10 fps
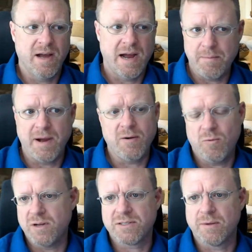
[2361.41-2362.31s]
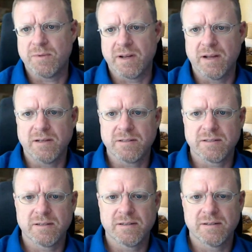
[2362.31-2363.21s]
I might want something
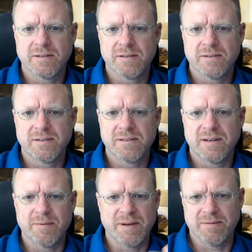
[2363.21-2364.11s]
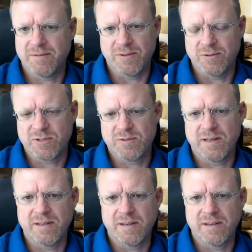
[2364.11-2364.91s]
else. I mean, there's a